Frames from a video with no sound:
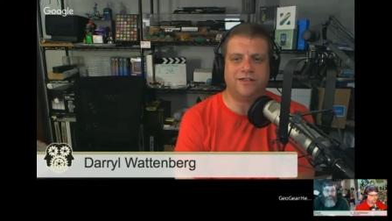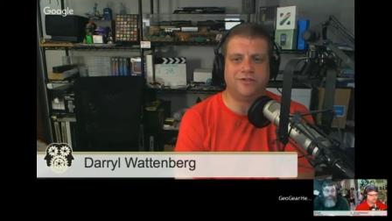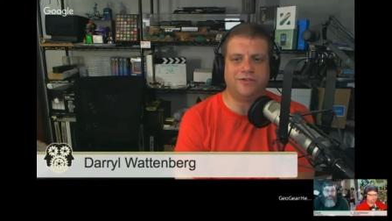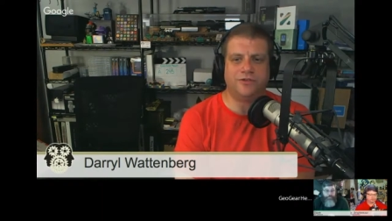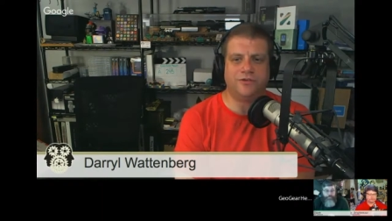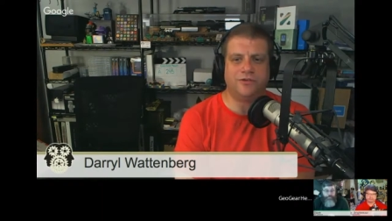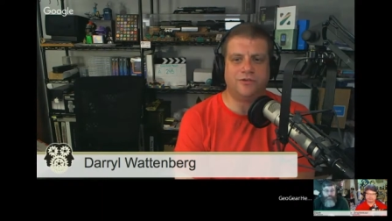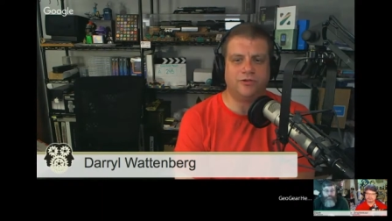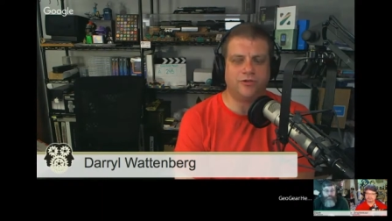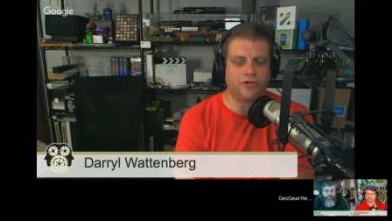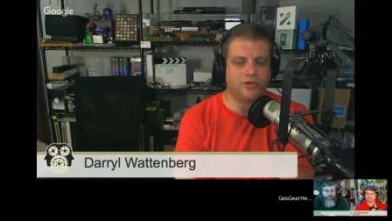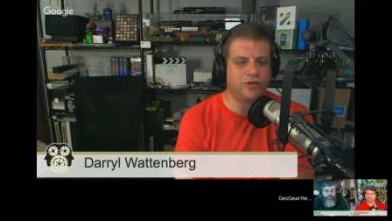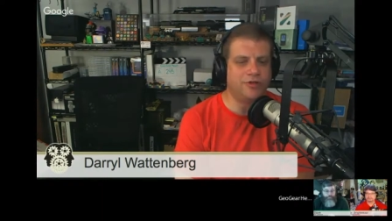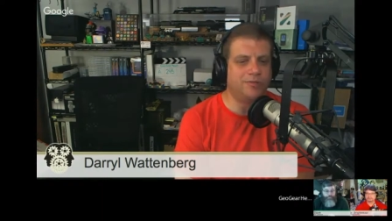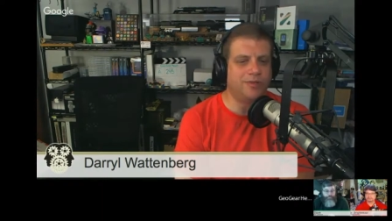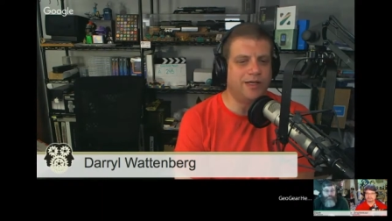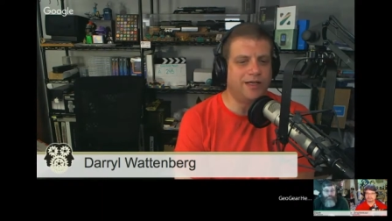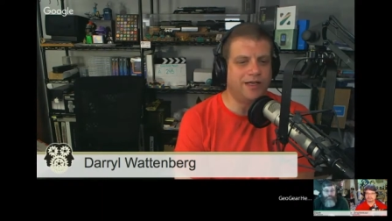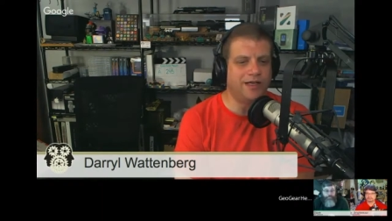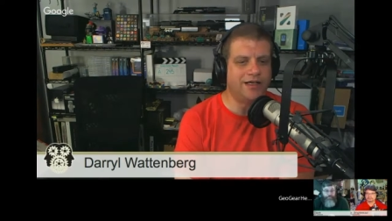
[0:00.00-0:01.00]
So you should
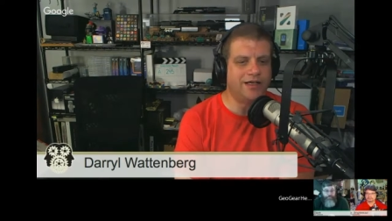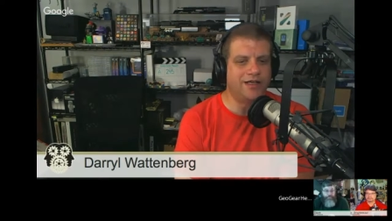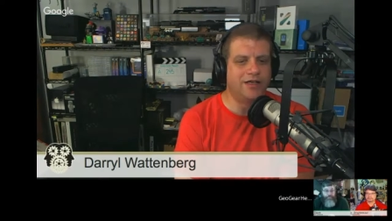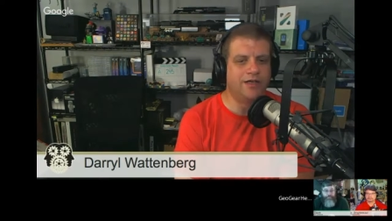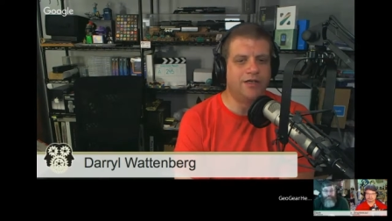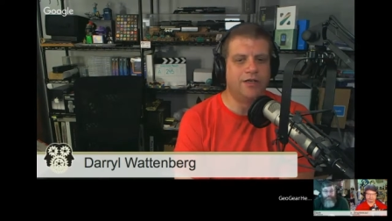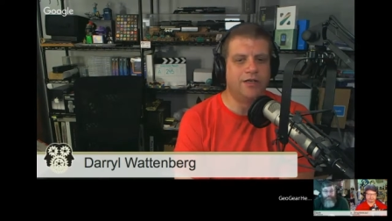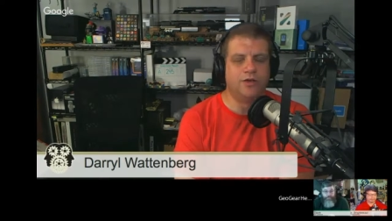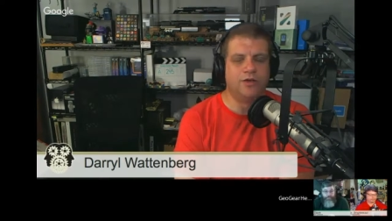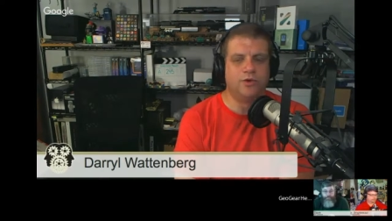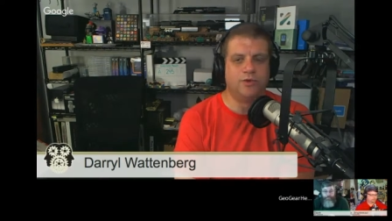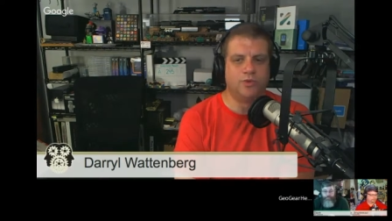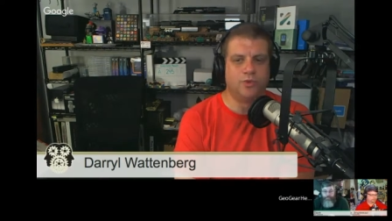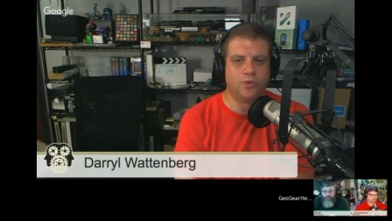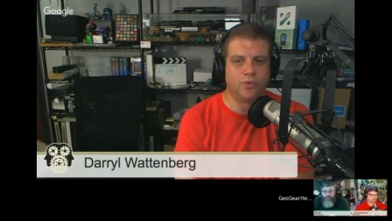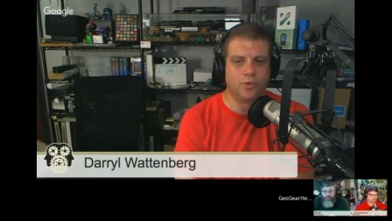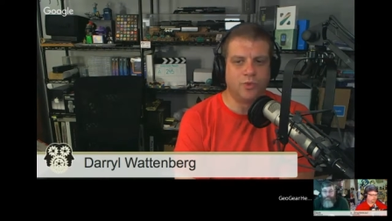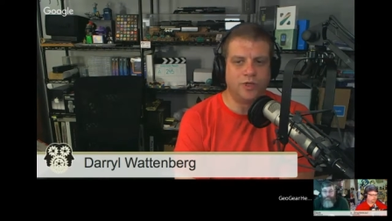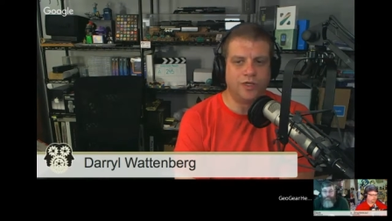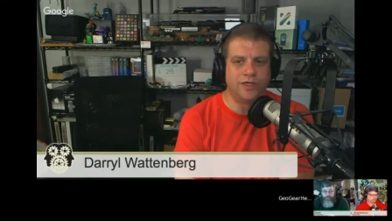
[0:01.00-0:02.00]
be getting
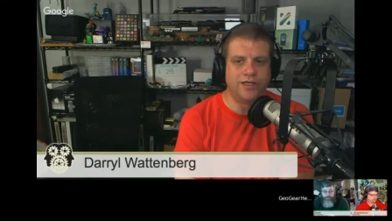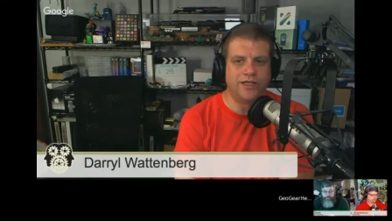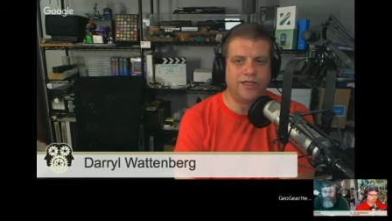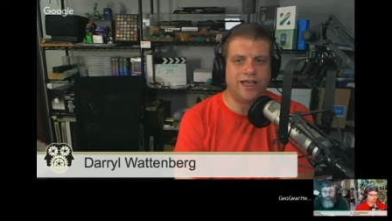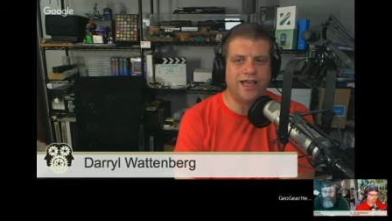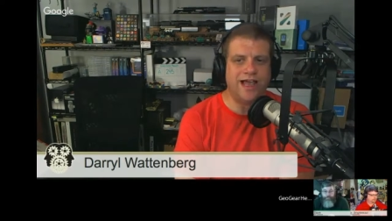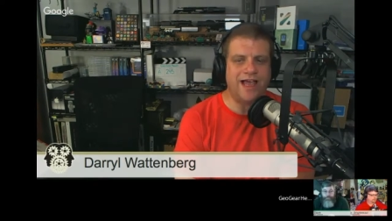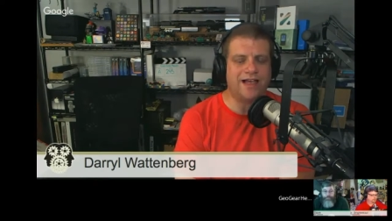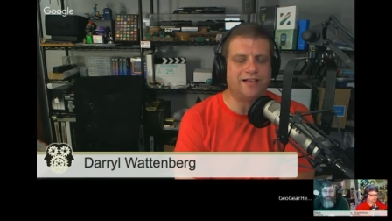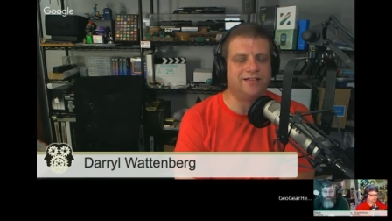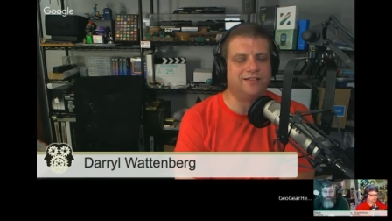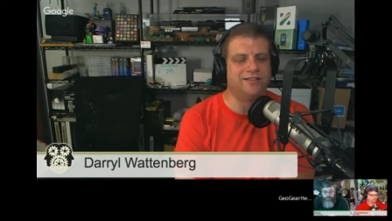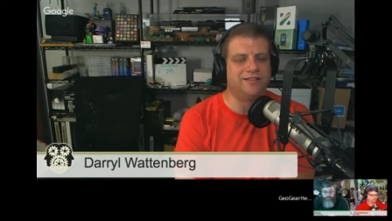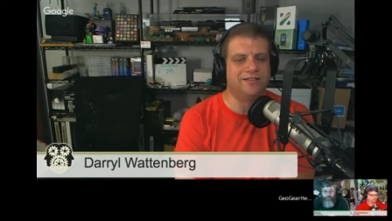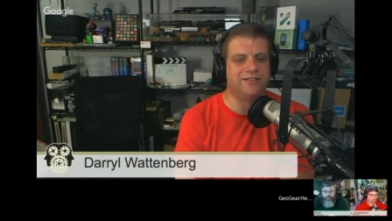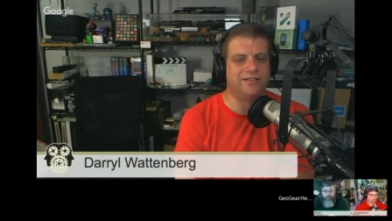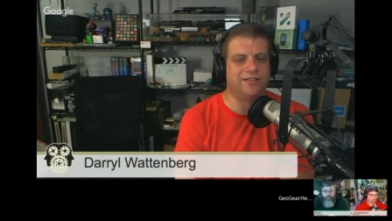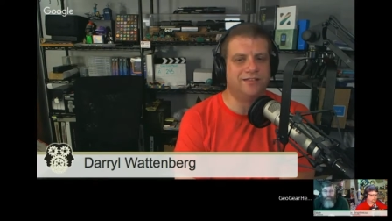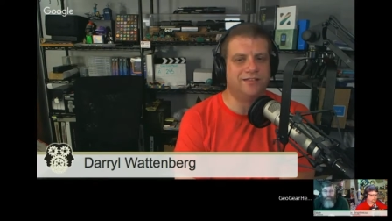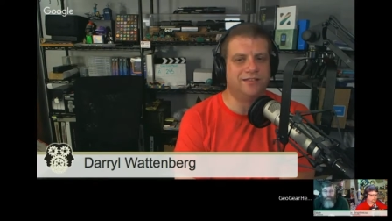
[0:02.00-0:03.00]
really
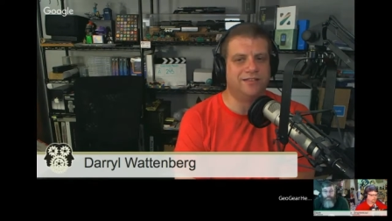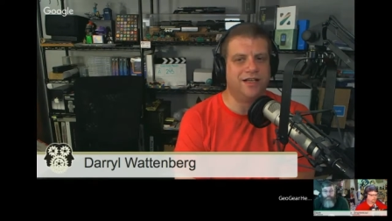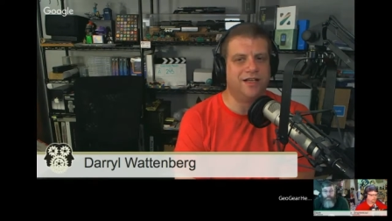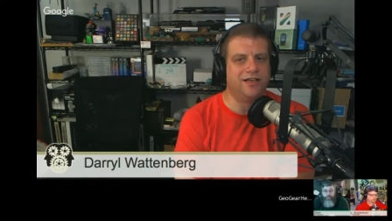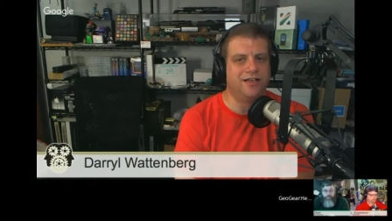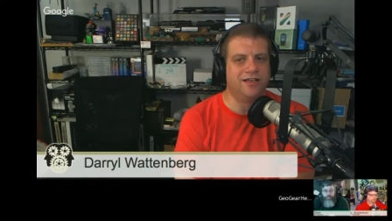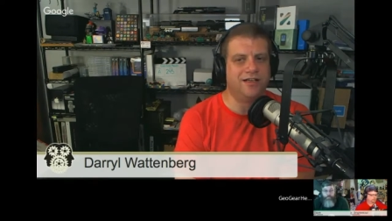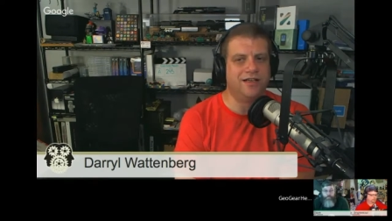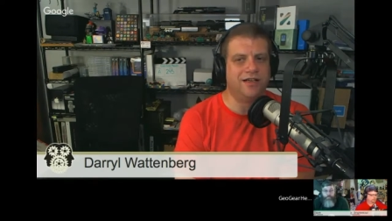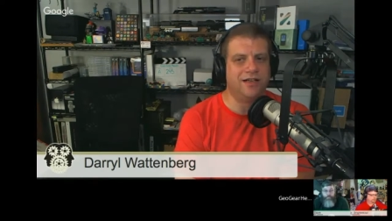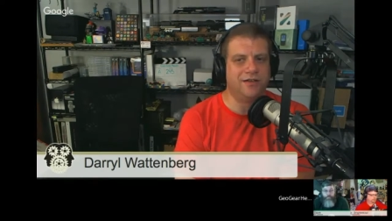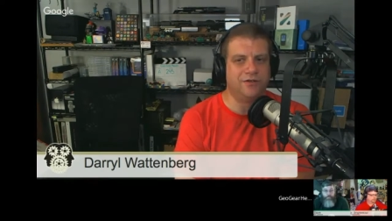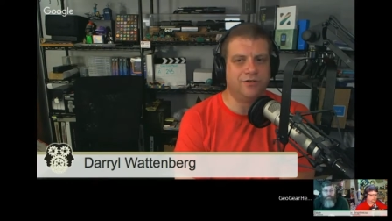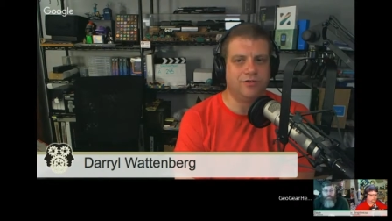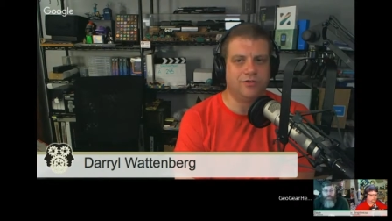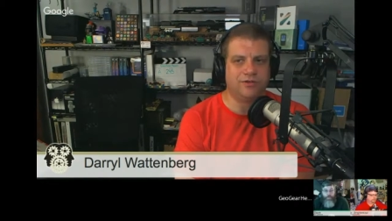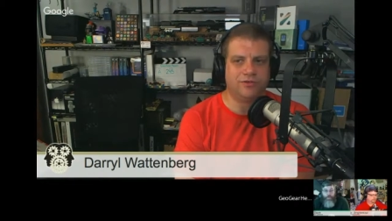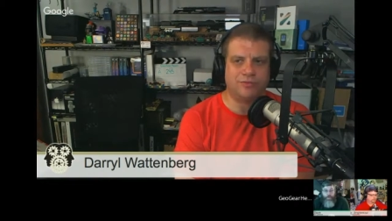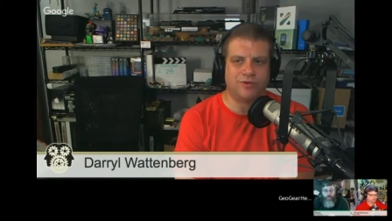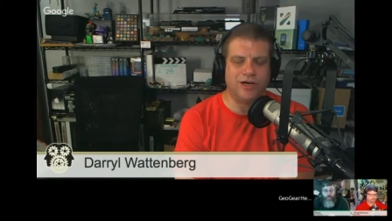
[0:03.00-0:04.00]
excellent data out of
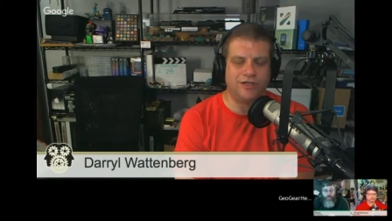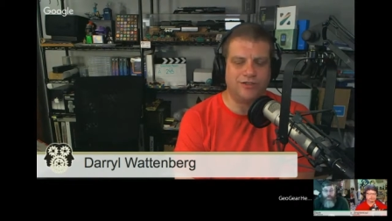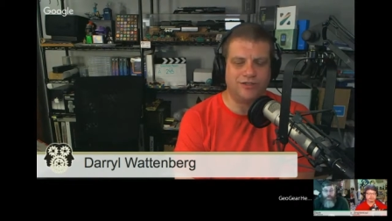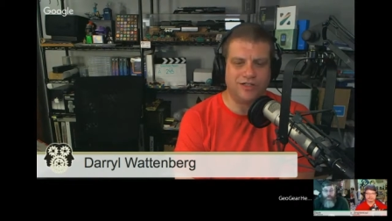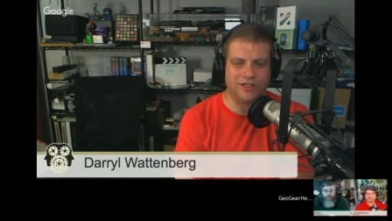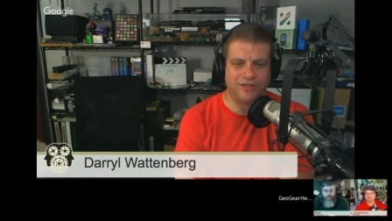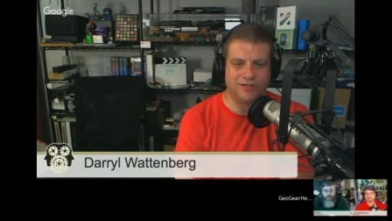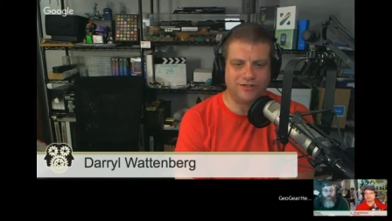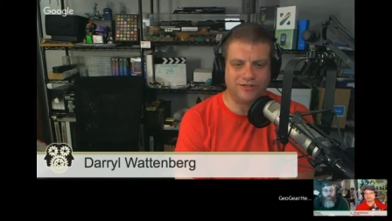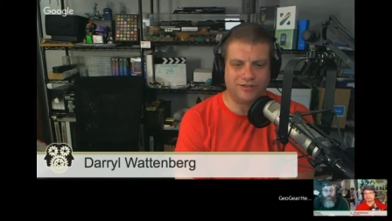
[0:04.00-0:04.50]
those projects.